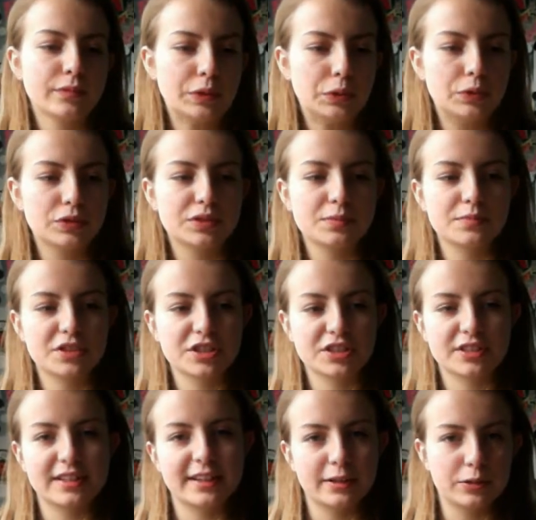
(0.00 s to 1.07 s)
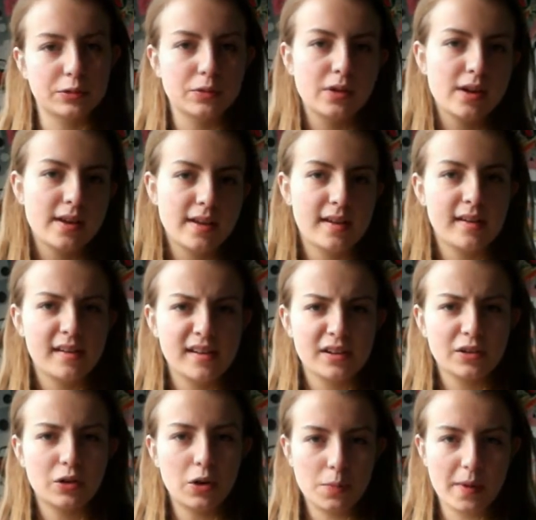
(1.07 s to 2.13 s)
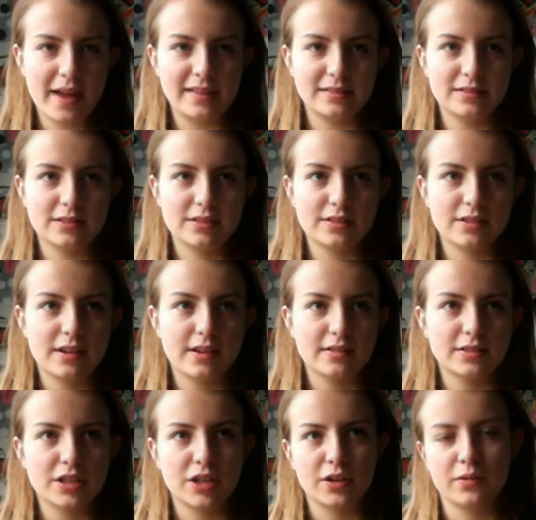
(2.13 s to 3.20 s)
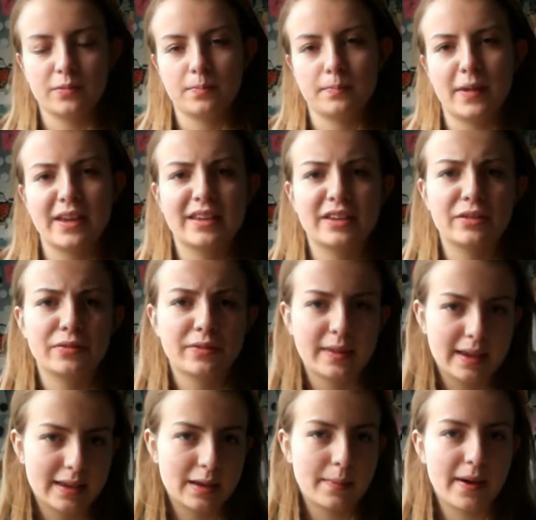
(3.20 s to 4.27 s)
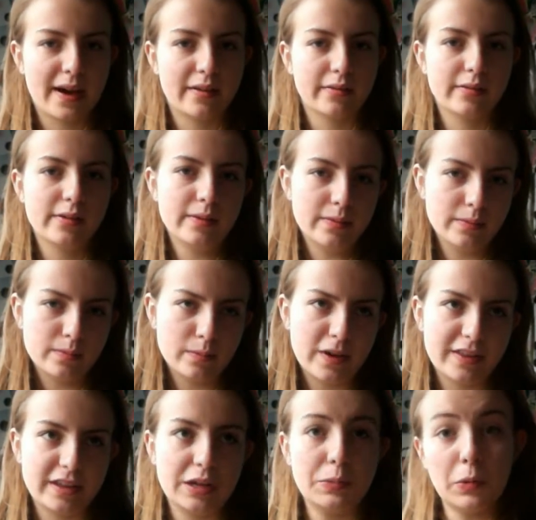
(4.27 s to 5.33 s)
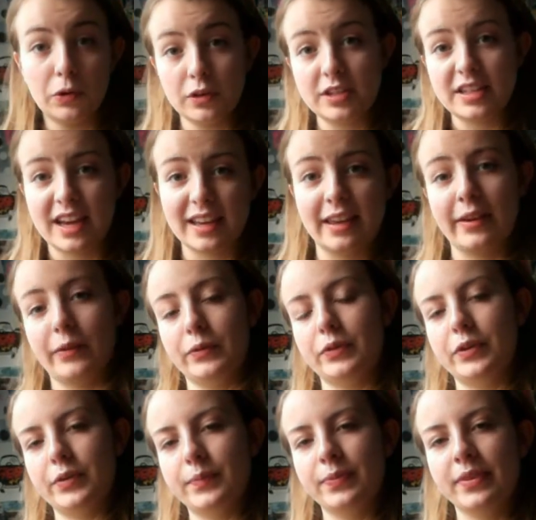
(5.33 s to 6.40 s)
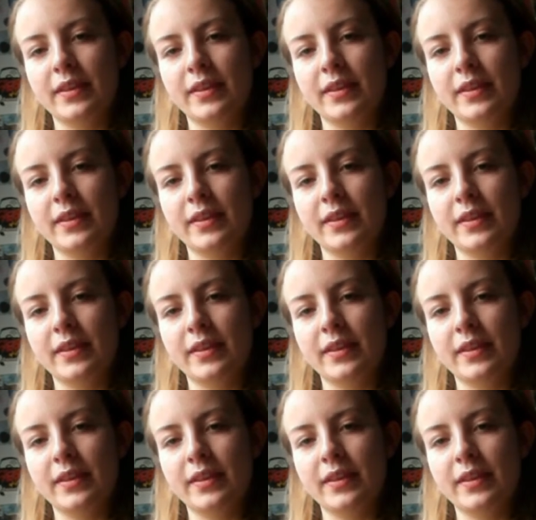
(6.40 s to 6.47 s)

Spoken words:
or some just little comments to make you think about whether you want to take it or not.